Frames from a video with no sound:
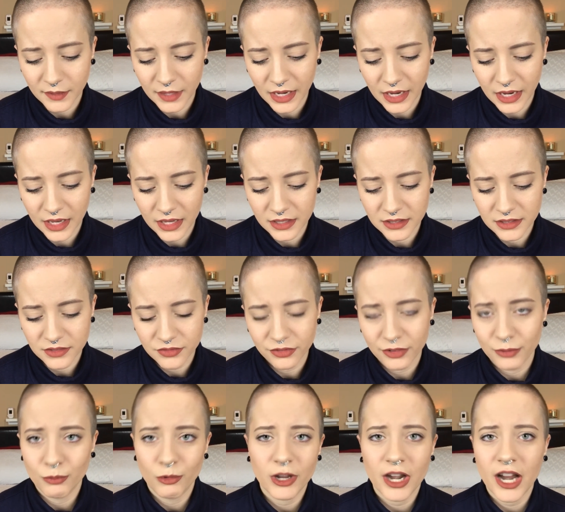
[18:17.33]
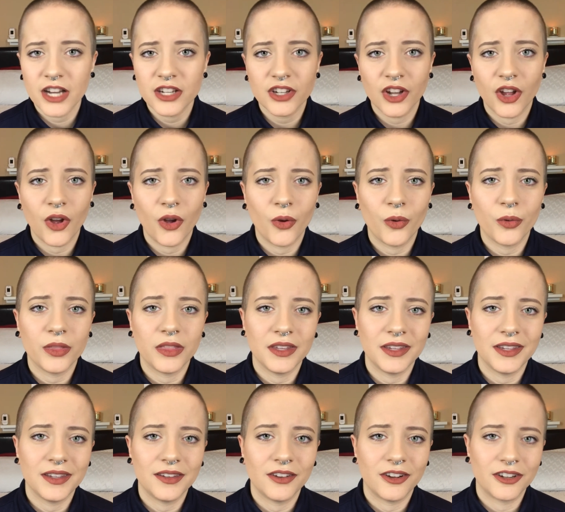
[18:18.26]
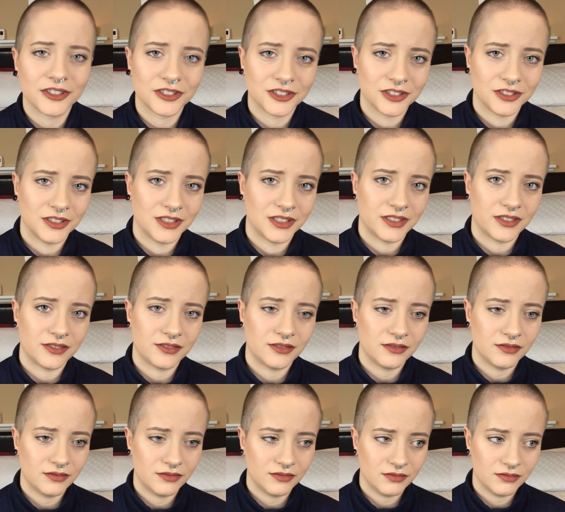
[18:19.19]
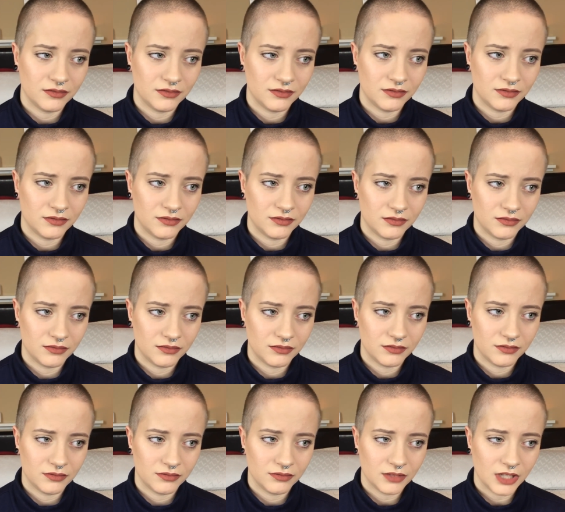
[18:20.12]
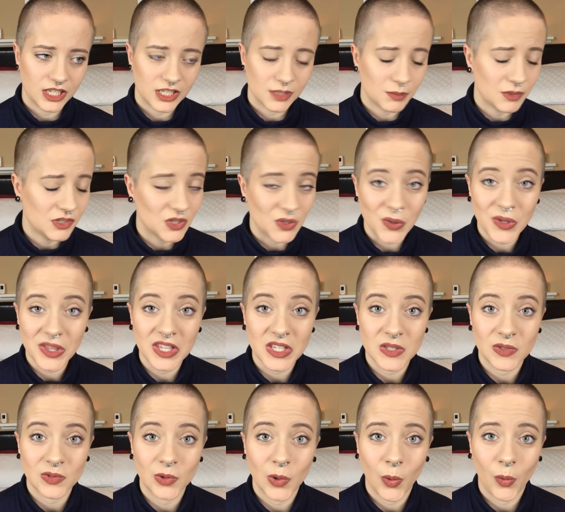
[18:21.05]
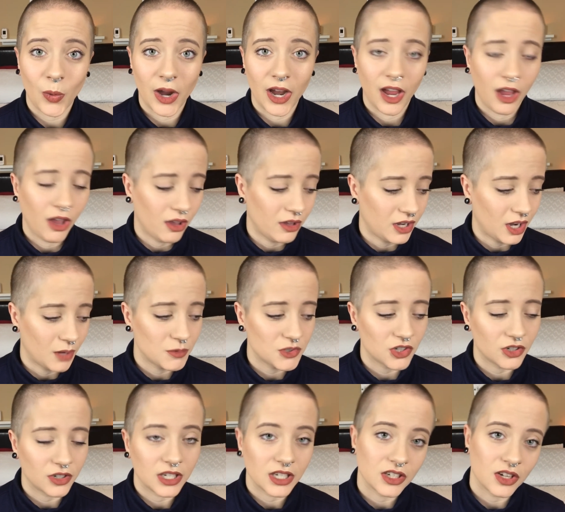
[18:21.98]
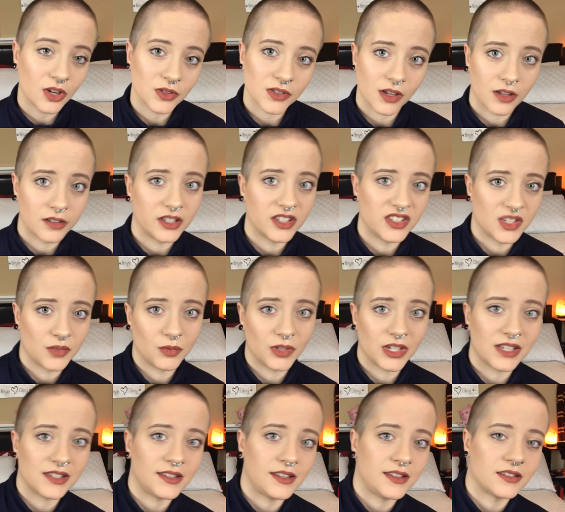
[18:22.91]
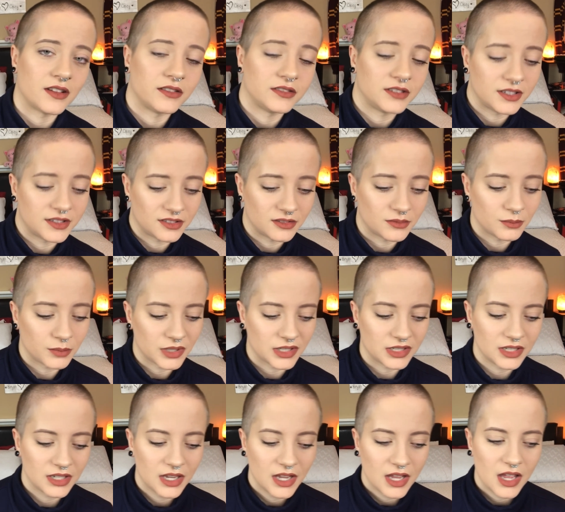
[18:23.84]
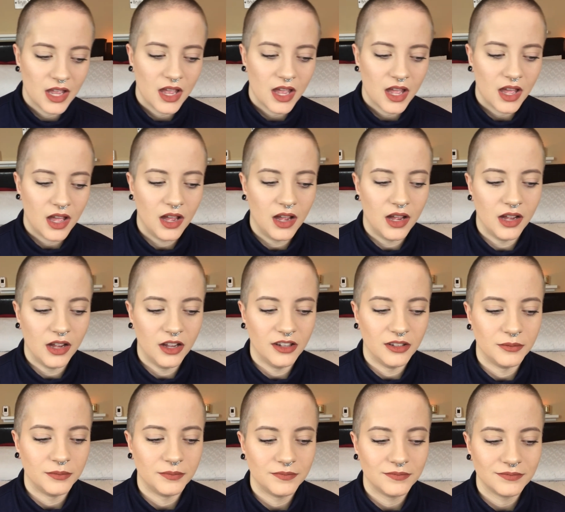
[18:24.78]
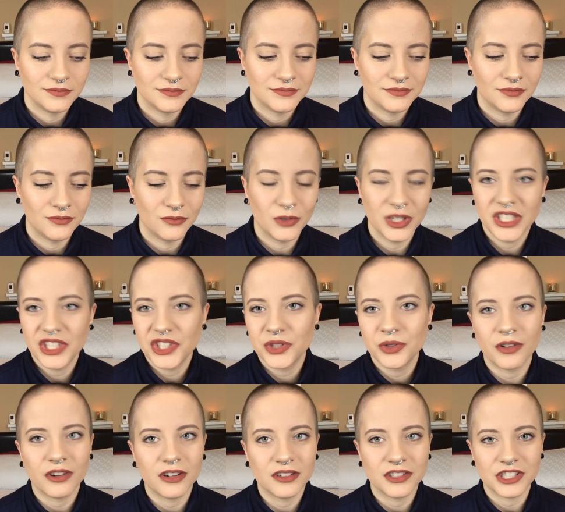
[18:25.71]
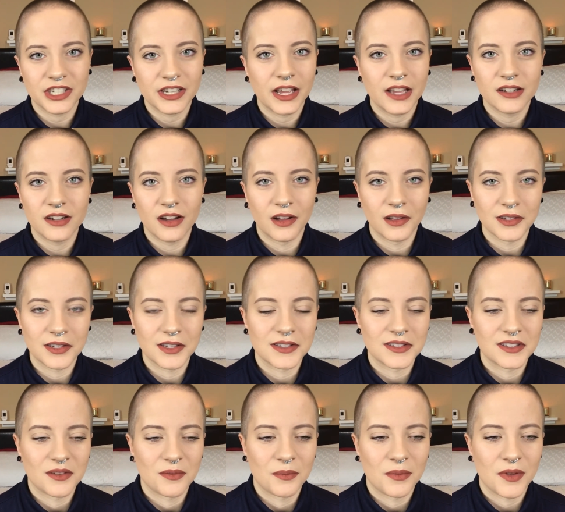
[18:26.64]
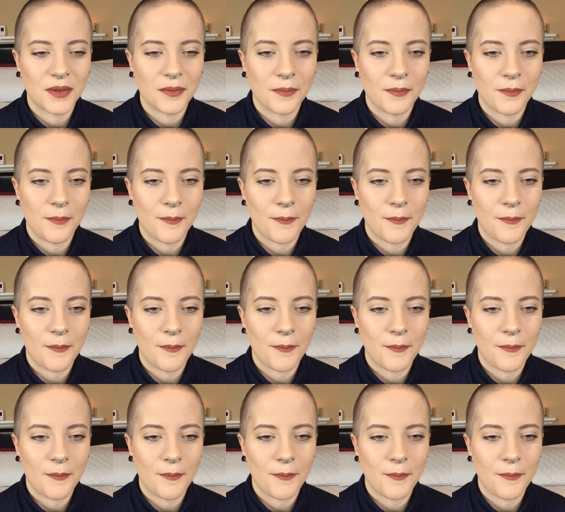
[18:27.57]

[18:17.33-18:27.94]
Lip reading: And from what I know, the doctor he's been doing this for a while, and I'm sure he knows autism when he sees autism, but we knew RJ had autism, but